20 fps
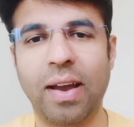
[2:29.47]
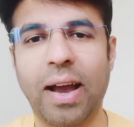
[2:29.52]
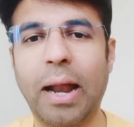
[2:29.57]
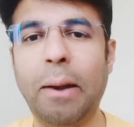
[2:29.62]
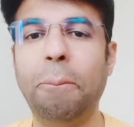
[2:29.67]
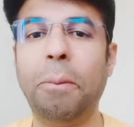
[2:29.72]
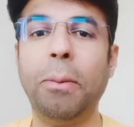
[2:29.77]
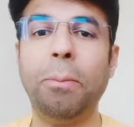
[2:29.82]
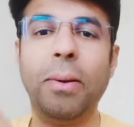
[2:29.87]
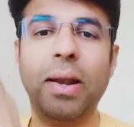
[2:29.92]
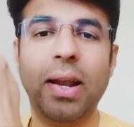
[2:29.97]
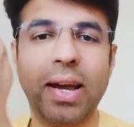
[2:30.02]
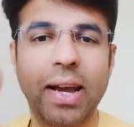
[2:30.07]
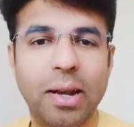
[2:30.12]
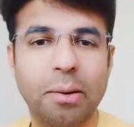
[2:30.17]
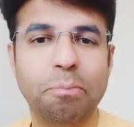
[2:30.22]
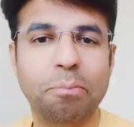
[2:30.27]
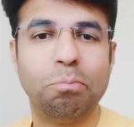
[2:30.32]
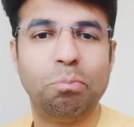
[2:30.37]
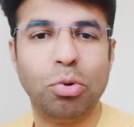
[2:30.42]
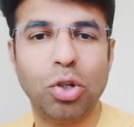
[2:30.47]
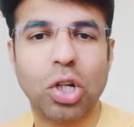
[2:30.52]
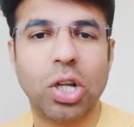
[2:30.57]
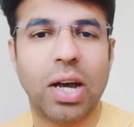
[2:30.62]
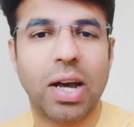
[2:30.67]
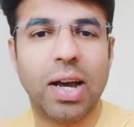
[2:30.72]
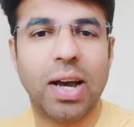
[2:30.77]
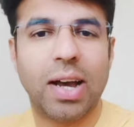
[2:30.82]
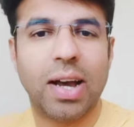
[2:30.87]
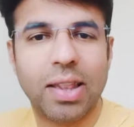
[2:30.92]
and people can put
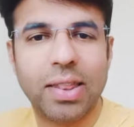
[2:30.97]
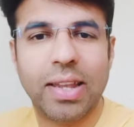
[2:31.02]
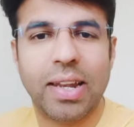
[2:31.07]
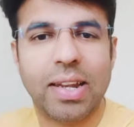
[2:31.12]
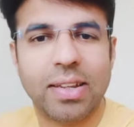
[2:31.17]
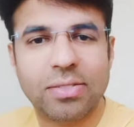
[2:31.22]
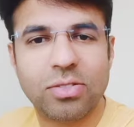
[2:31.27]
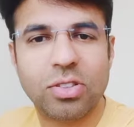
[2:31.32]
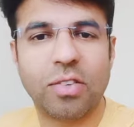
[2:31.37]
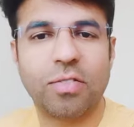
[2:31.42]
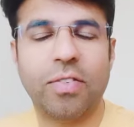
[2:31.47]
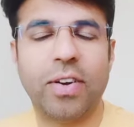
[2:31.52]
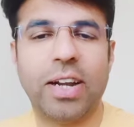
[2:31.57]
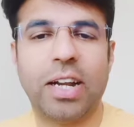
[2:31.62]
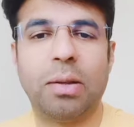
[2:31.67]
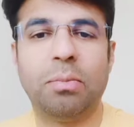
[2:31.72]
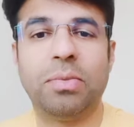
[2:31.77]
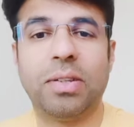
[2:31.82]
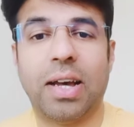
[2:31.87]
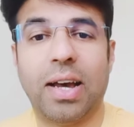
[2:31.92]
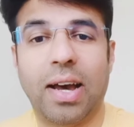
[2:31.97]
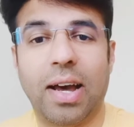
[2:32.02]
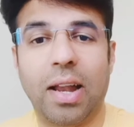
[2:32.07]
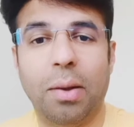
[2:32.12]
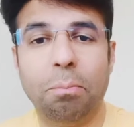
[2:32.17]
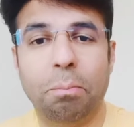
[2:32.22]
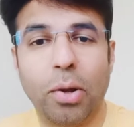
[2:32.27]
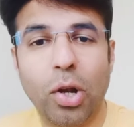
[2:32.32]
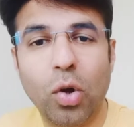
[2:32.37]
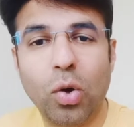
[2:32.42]
the list of items
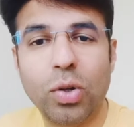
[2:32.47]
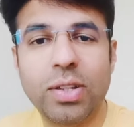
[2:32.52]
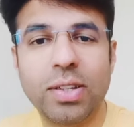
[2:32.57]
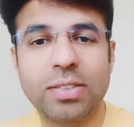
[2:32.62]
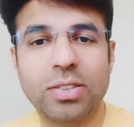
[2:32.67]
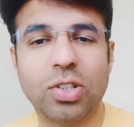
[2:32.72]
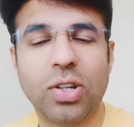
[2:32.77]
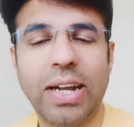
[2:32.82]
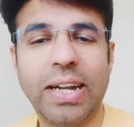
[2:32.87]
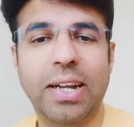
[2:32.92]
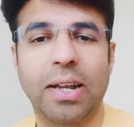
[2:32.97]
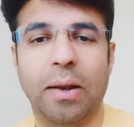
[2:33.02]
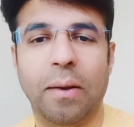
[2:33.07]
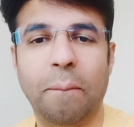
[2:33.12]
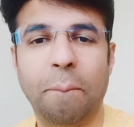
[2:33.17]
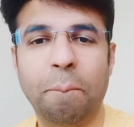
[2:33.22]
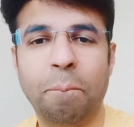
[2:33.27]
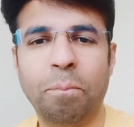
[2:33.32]
are below this title.